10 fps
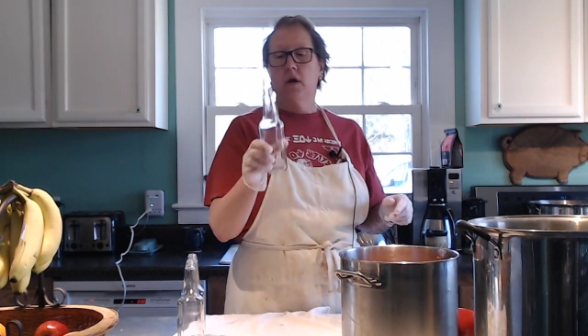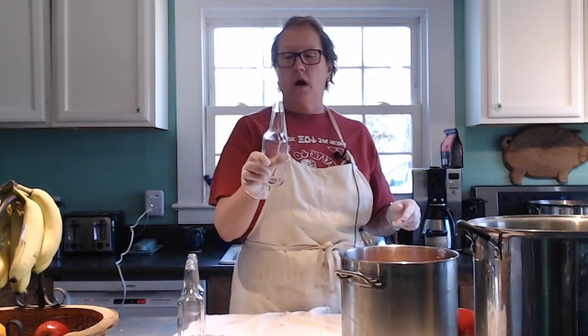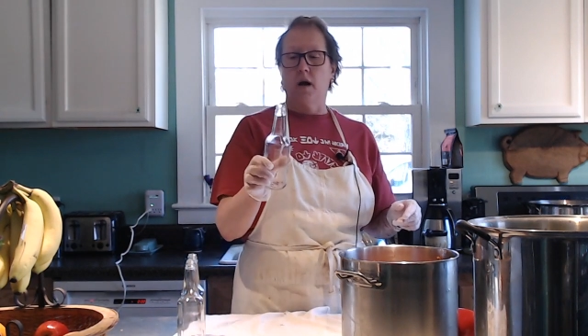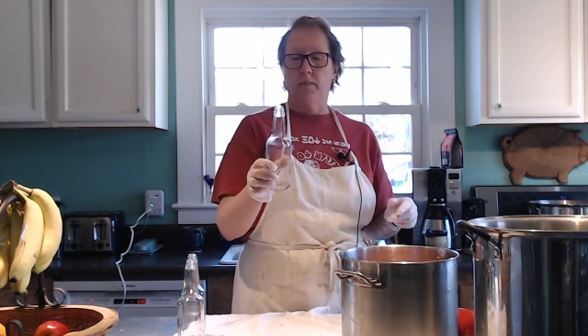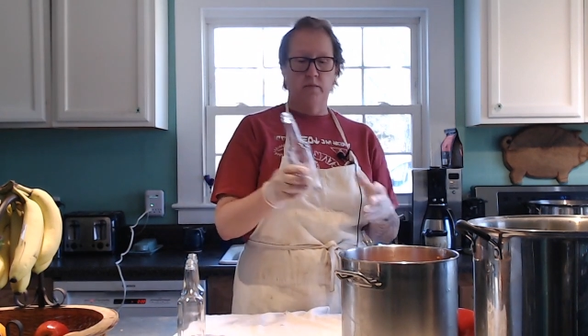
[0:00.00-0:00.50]

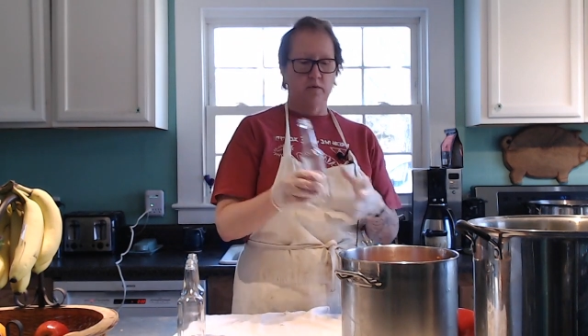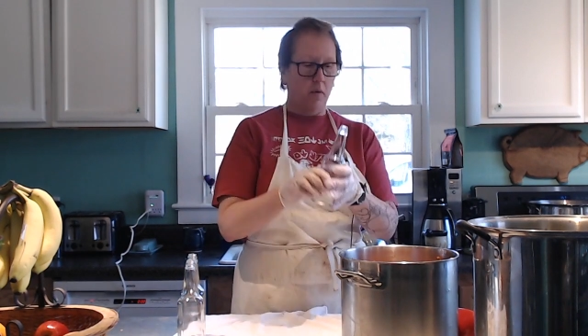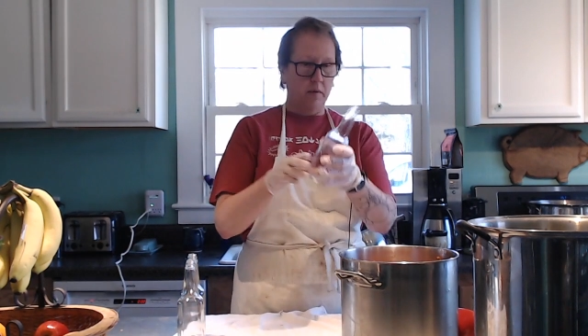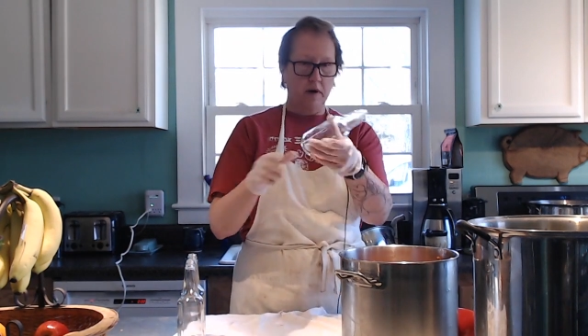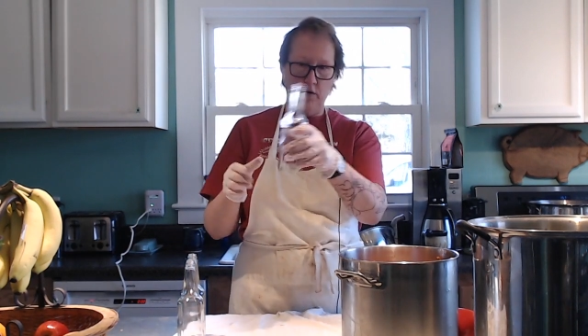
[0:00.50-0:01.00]
So
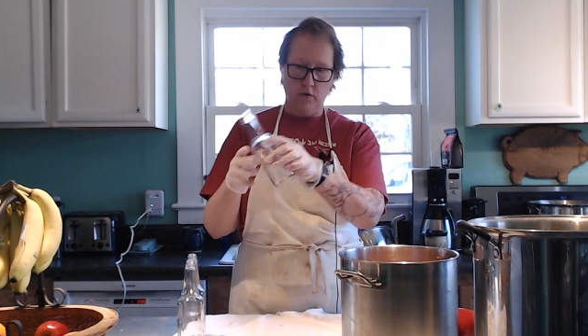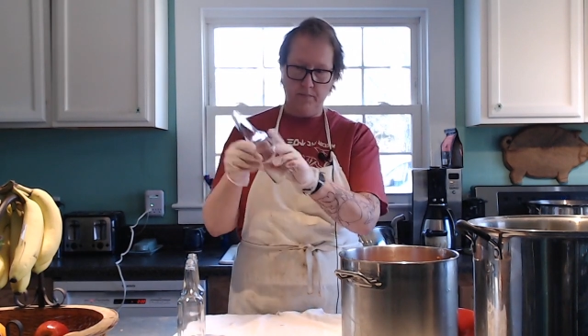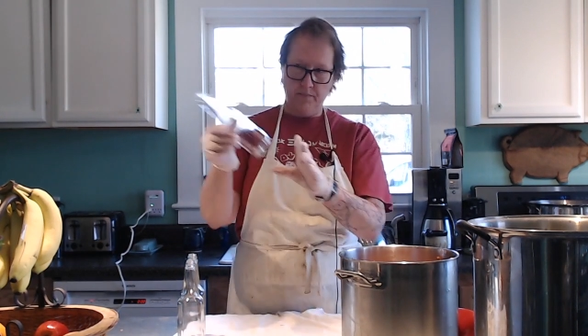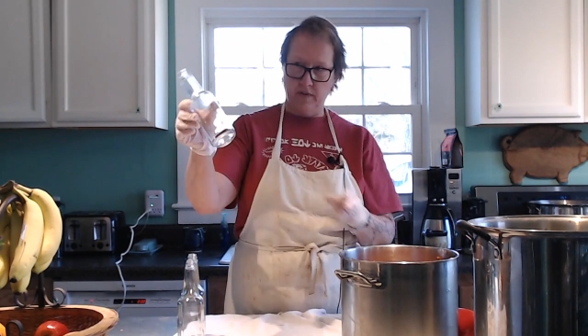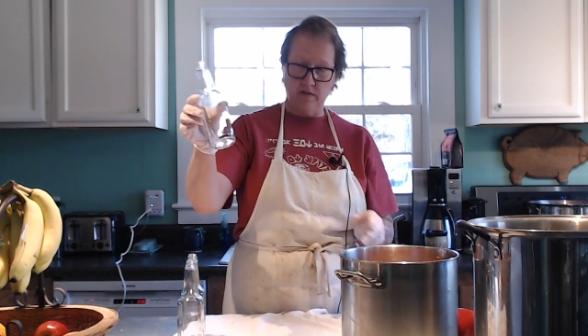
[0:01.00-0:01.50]
what we're gonna do,
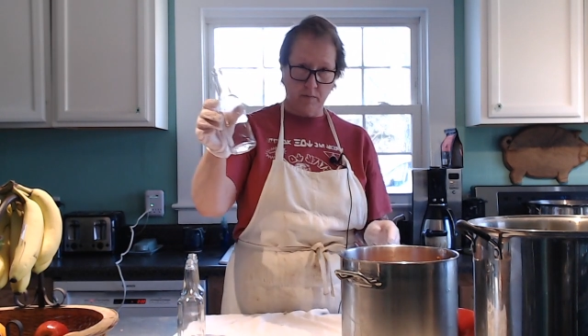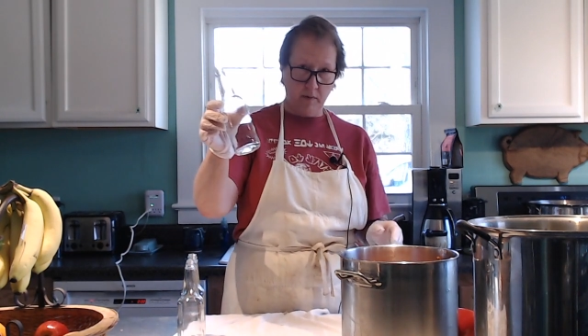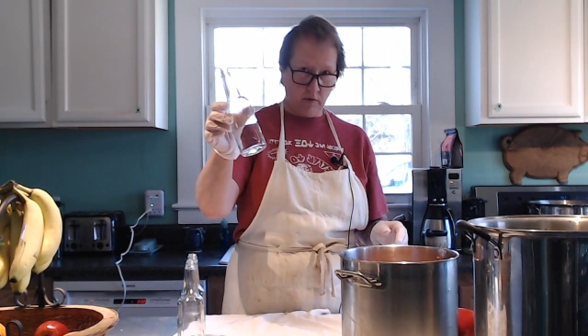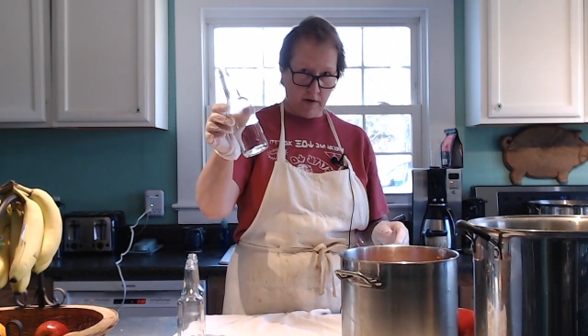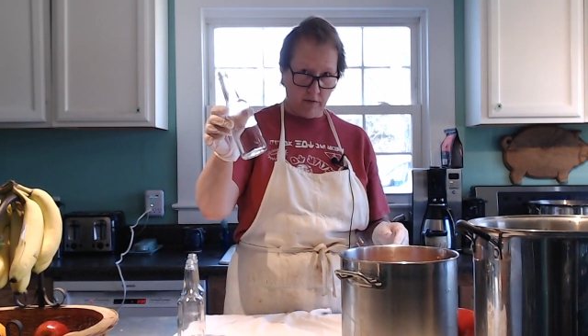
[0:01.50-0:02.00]
these have
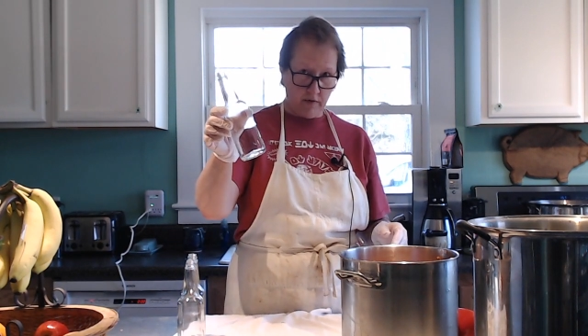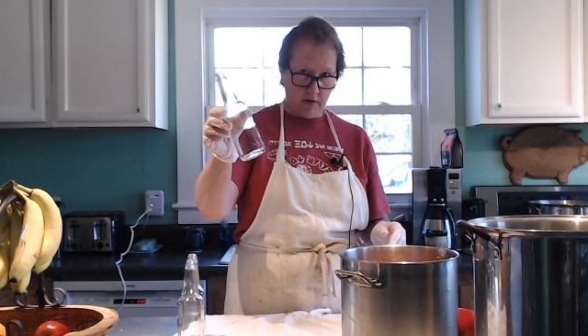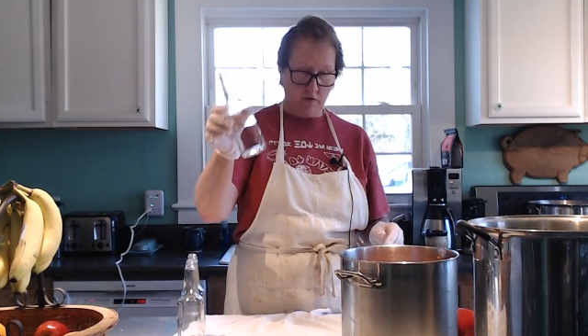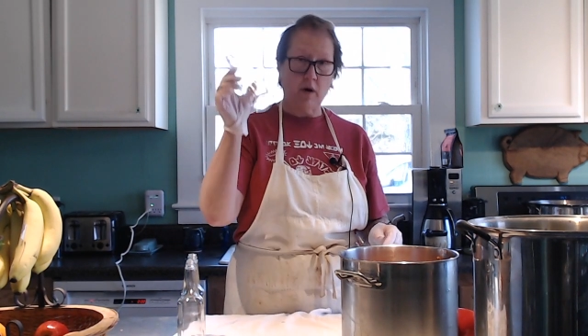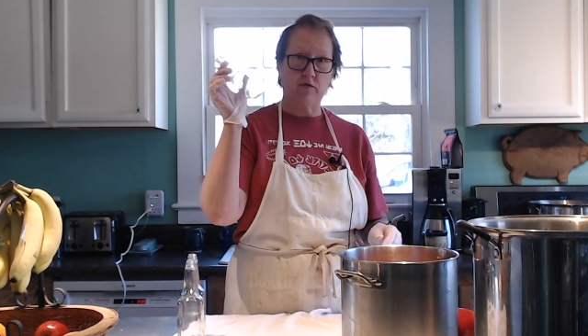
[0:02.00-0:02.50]
been run through the
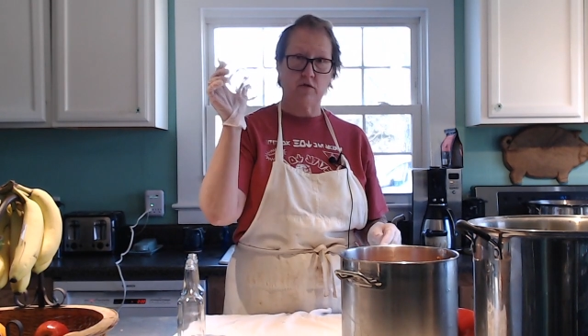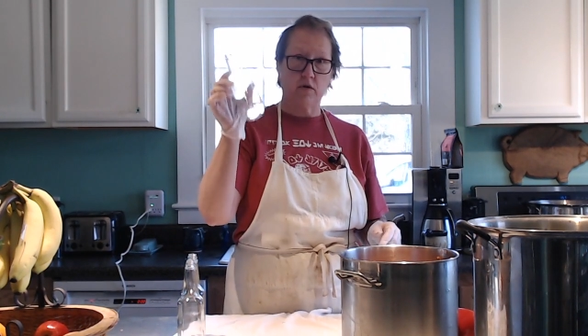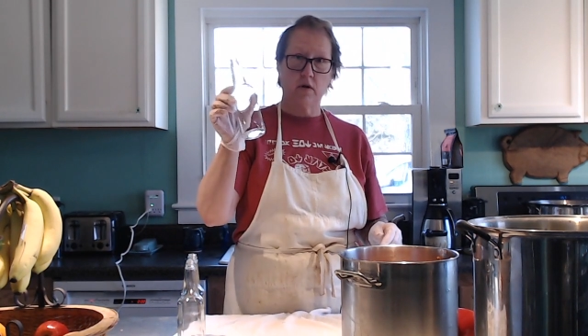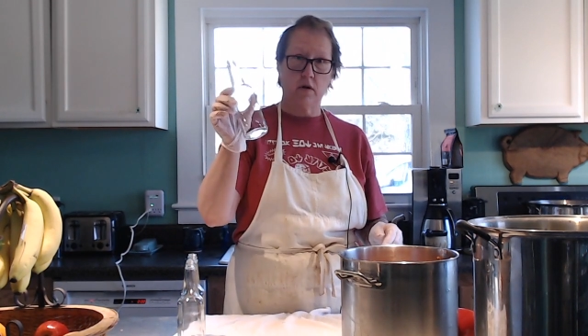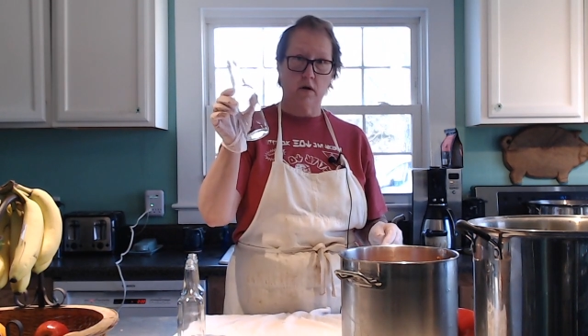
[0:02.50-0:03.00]

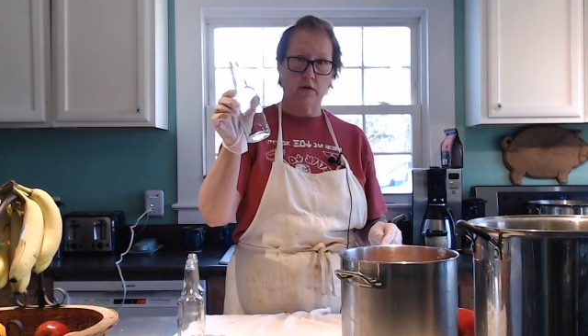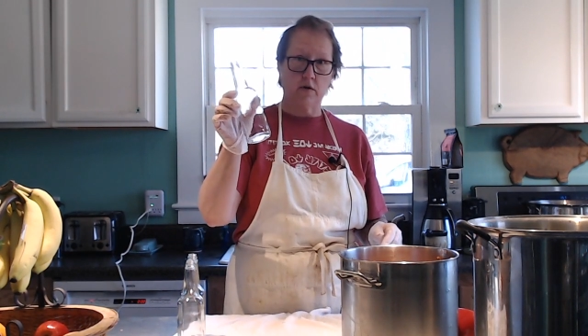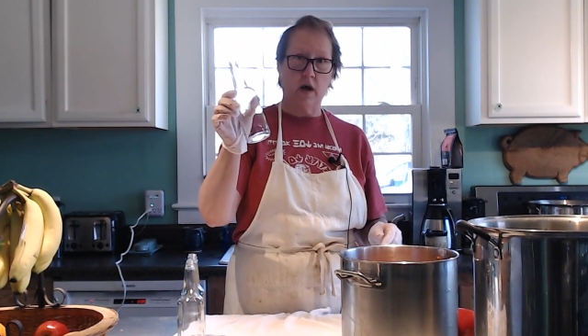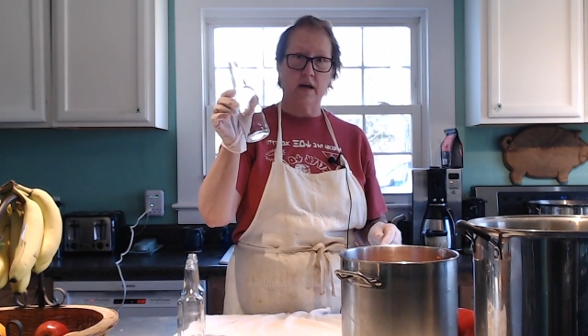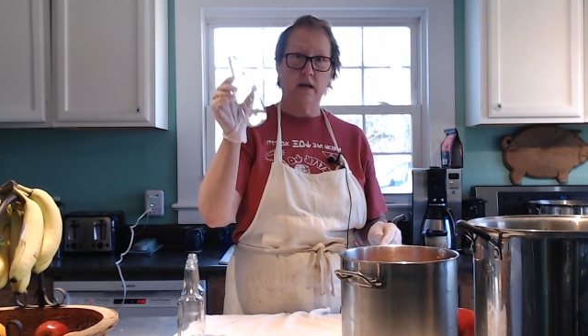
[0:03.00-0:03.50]
dishwasher
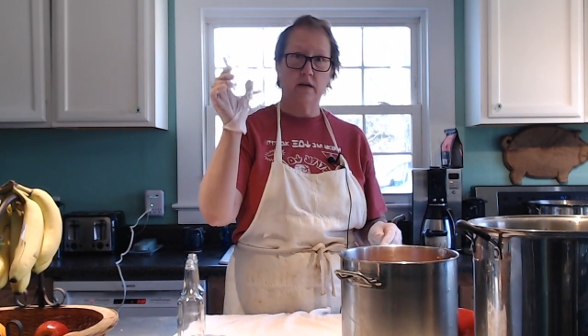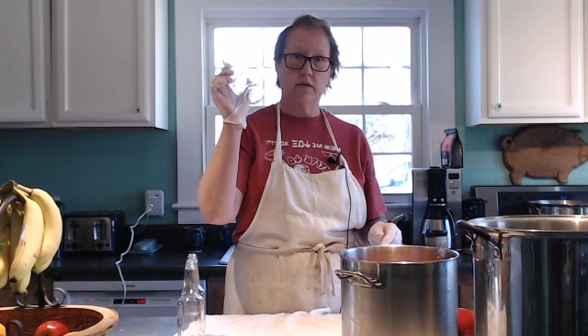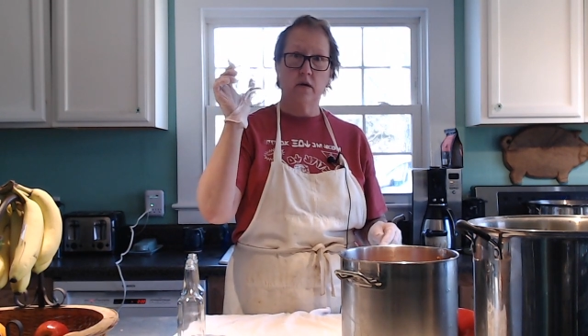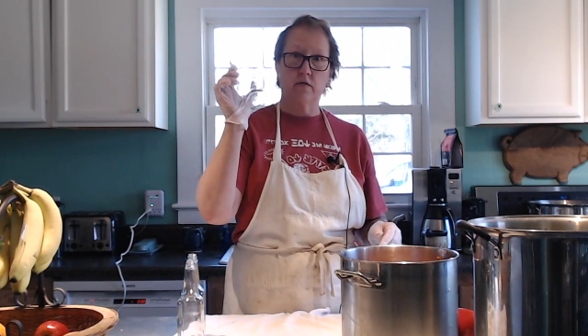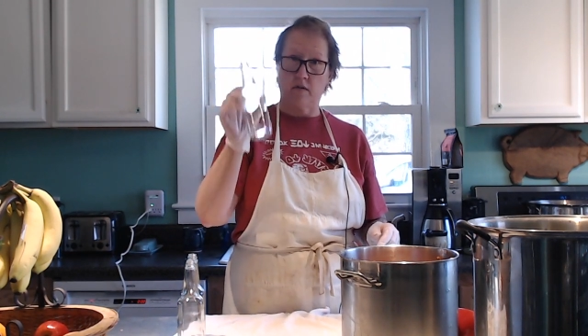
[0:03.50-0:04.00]
under high heat,
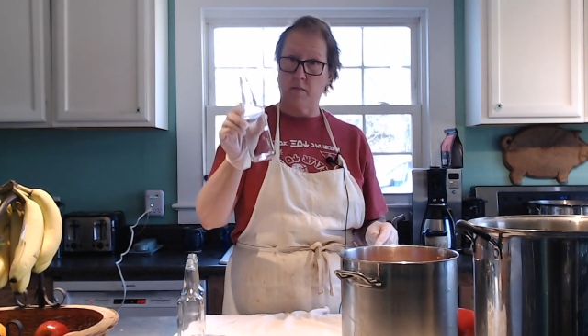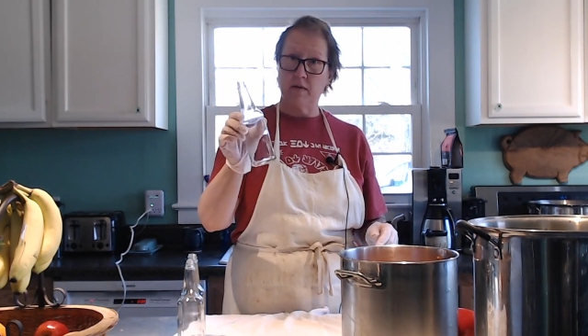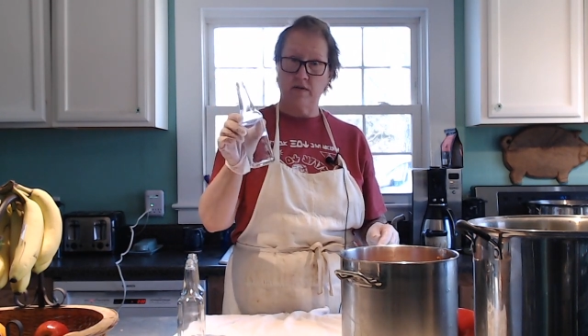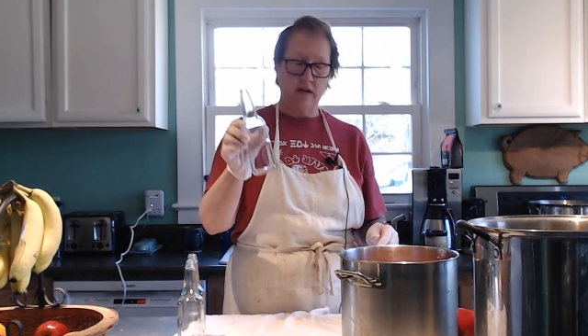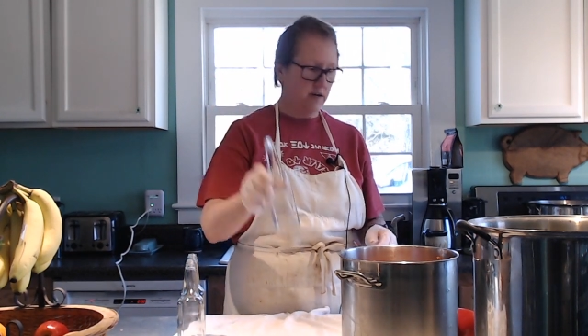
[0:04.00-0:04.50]
so they've been
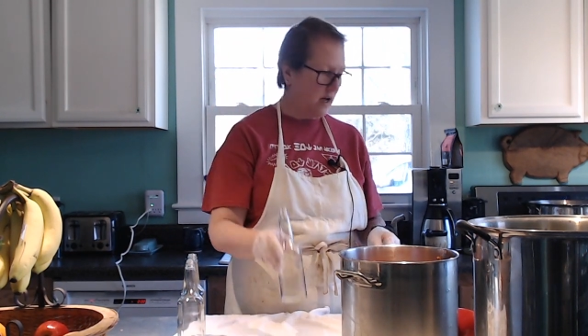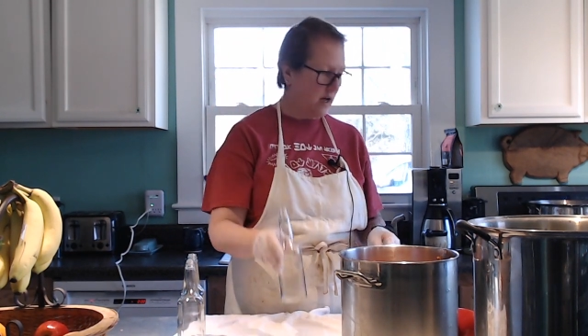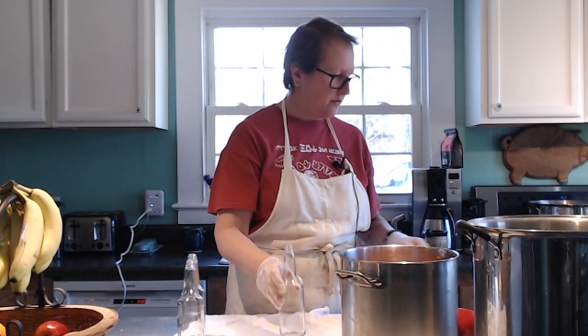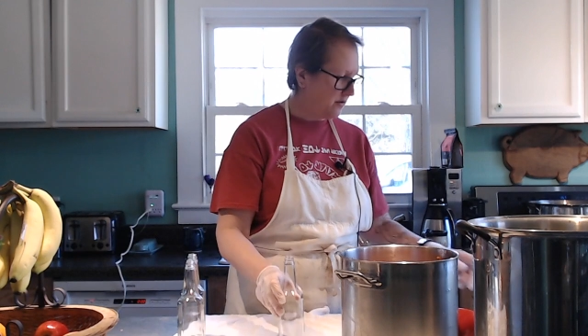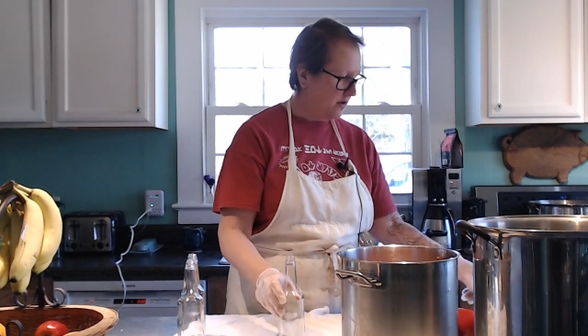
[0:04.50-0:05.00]

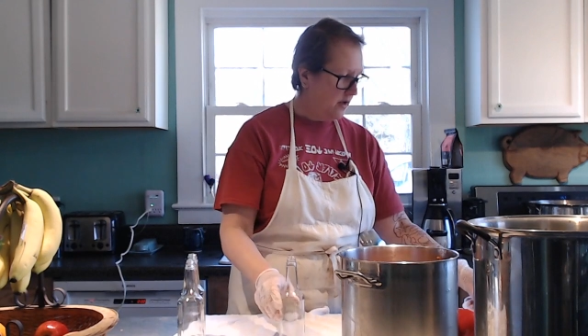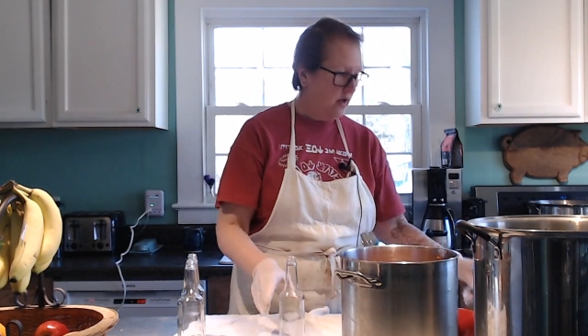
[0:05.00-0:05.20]
sanitized.